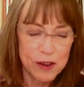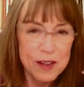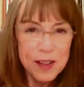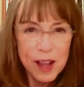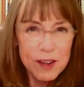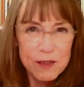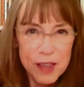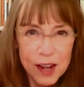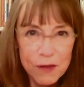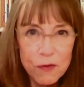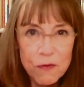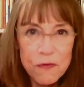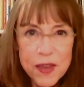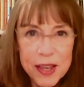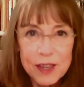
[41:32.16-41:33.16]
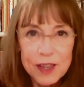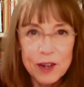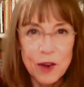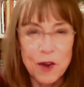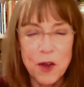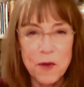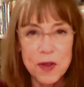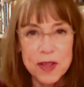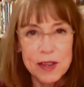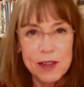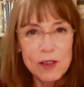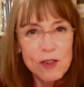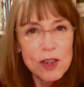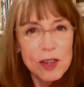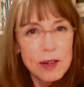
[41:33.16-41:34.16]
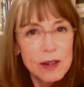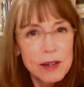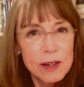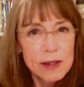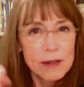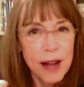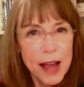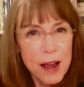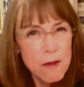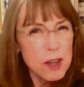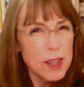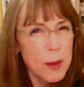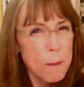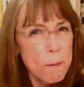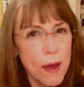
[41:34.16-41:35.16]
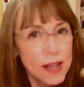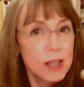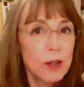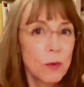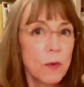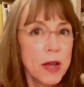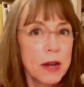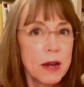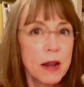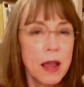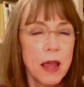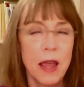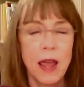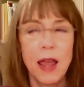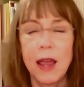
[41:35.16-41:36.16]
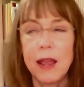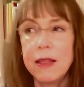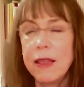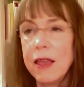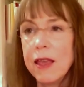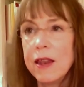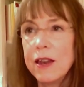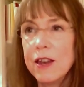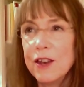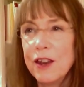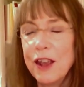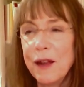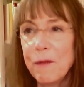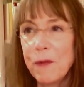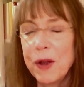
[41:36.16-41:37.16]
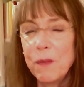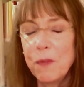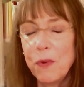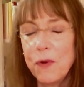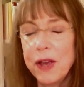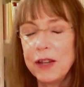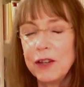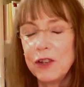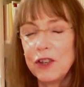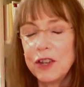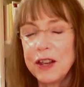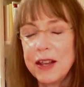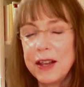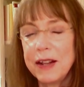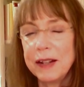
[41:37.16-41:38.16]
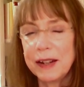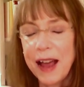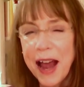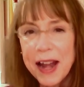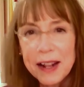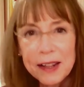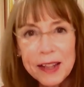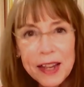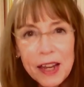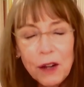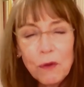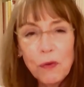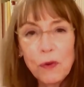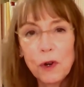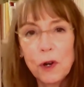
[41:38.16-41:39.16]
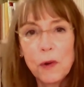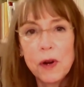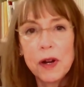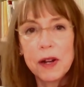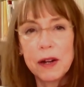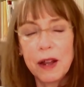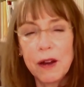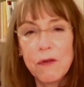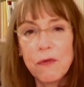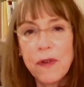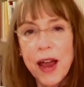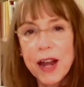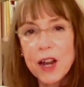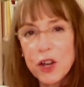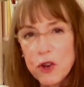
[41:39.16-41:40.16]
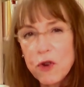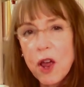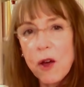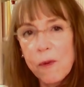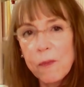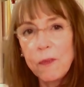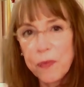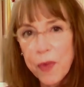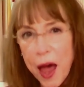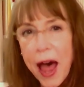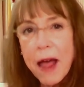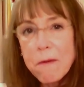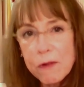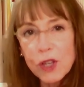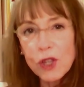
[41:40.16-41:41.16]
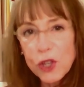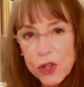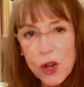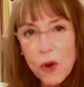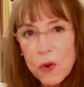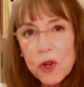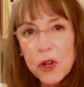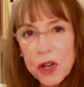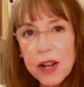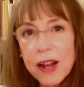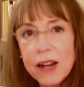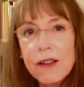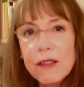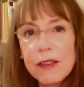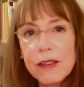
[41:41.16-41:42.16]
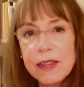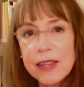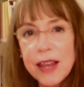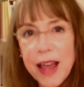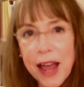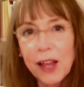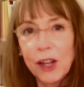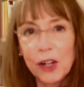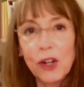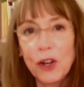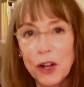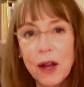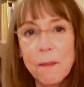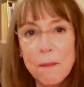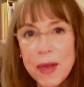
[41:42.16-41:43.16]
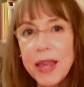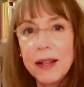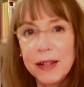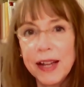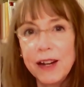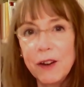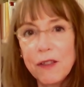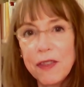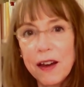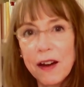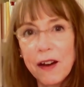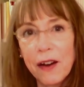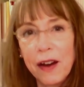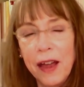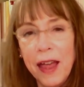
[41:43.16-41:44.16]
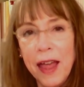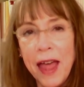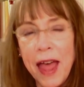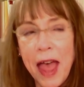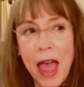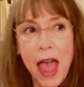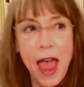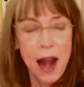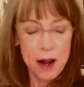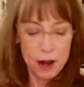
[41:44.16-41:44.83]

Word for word: that, that fist, you know, and this just, I was the best one. And then at one point, she kind of leaned forward and confided, You know, I was so good under the sea, I could cook a meal under there. And